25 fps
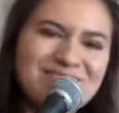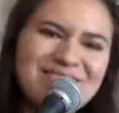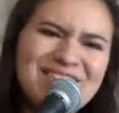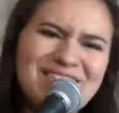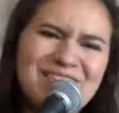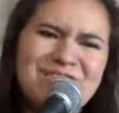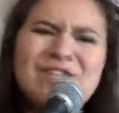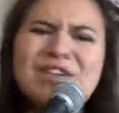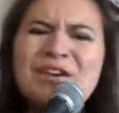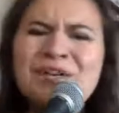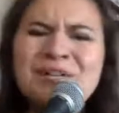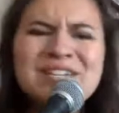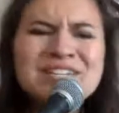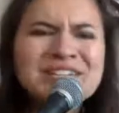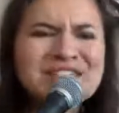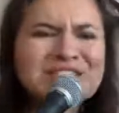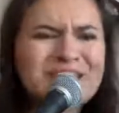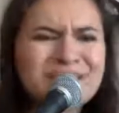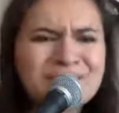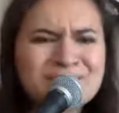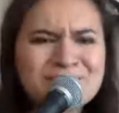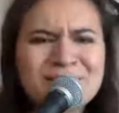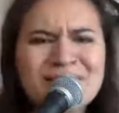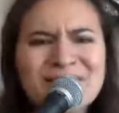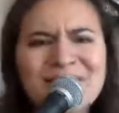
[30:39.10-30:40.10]
If y'all want to
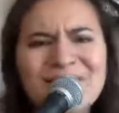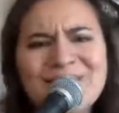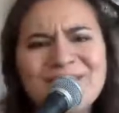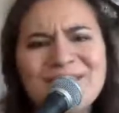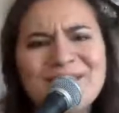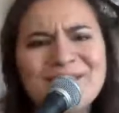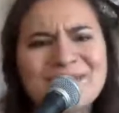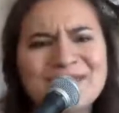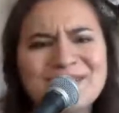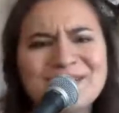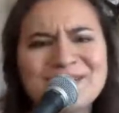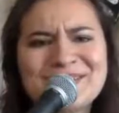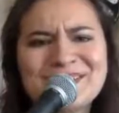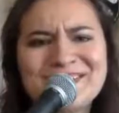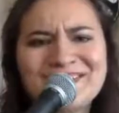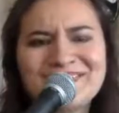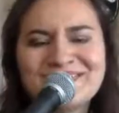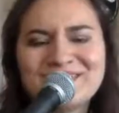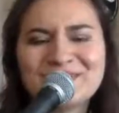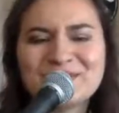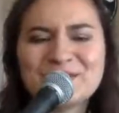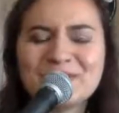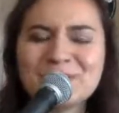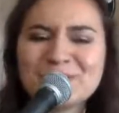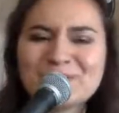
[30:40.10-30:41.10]
check me out on
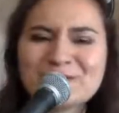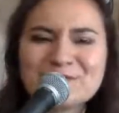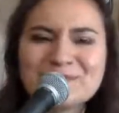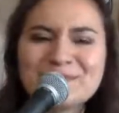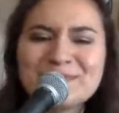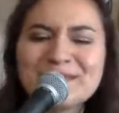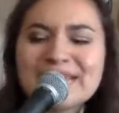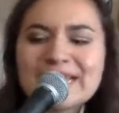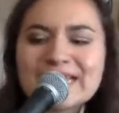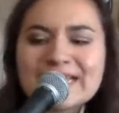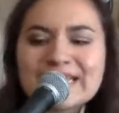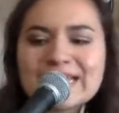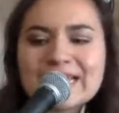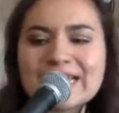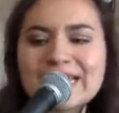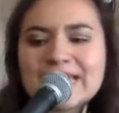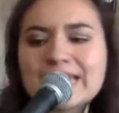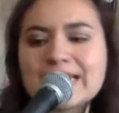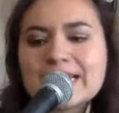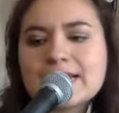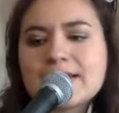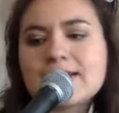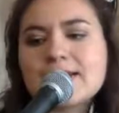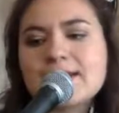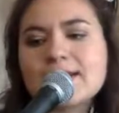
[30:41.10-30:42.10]
social
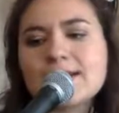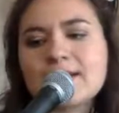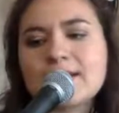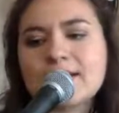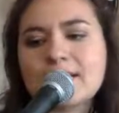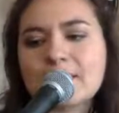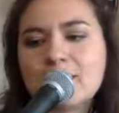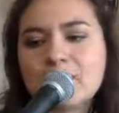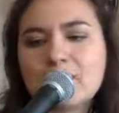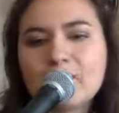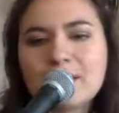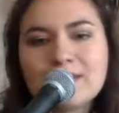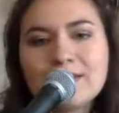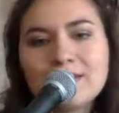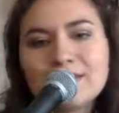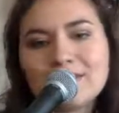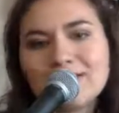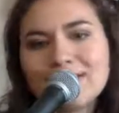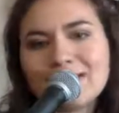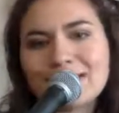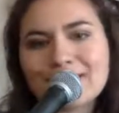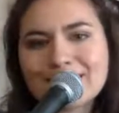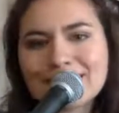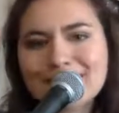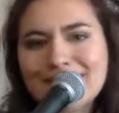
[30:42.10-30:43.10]
media, anything
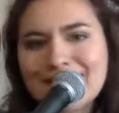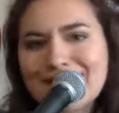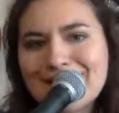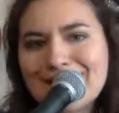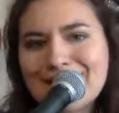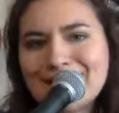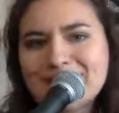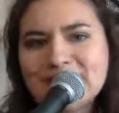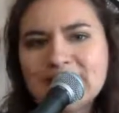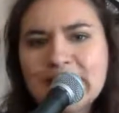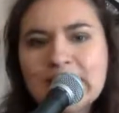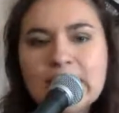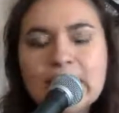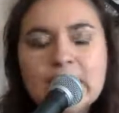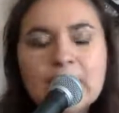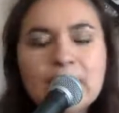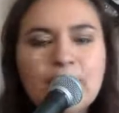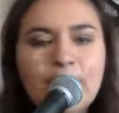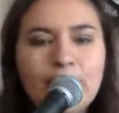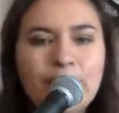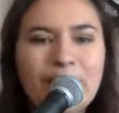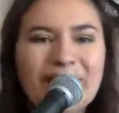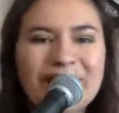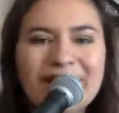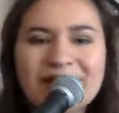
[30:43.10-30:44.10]
like that,
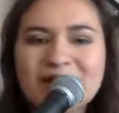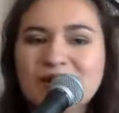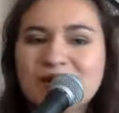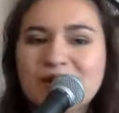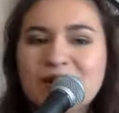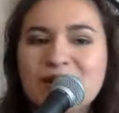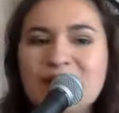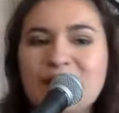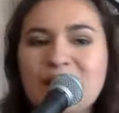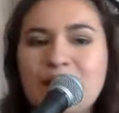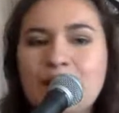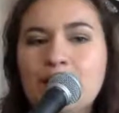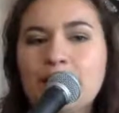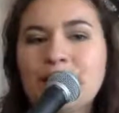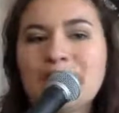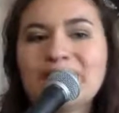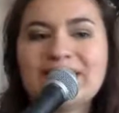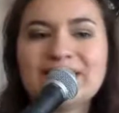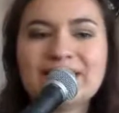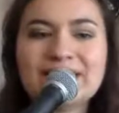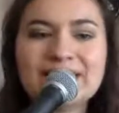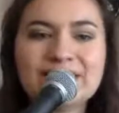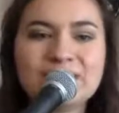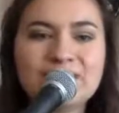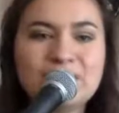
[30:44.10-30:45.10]
my Instagram
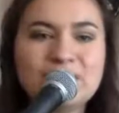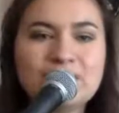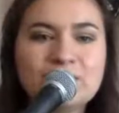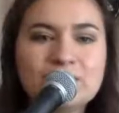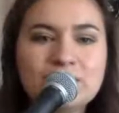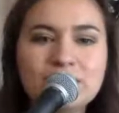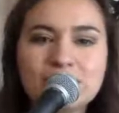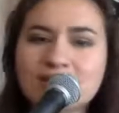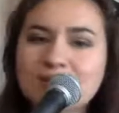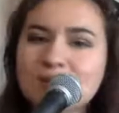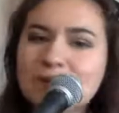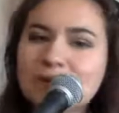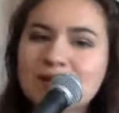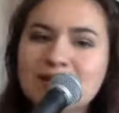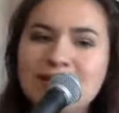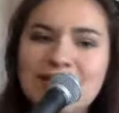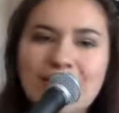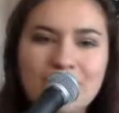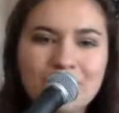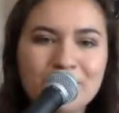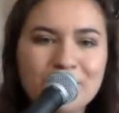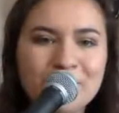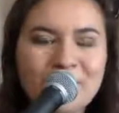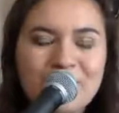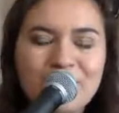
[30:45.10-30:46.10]
is just
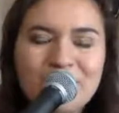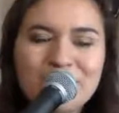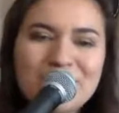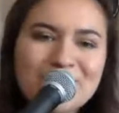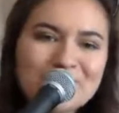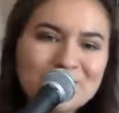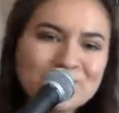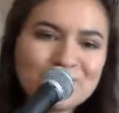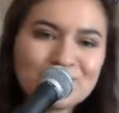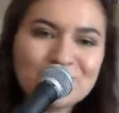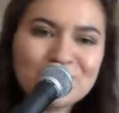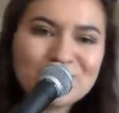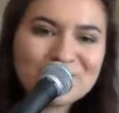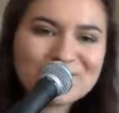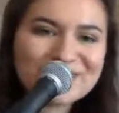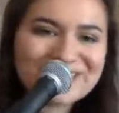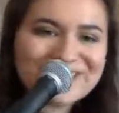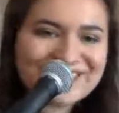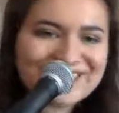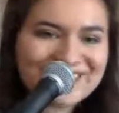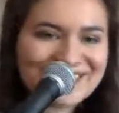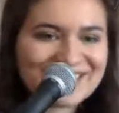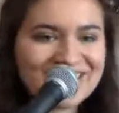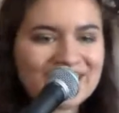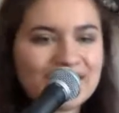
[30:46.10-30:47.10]
Gabirelle Metz
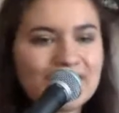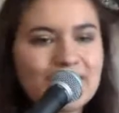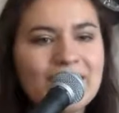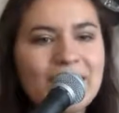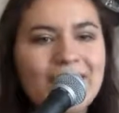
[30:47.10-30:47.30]
Music.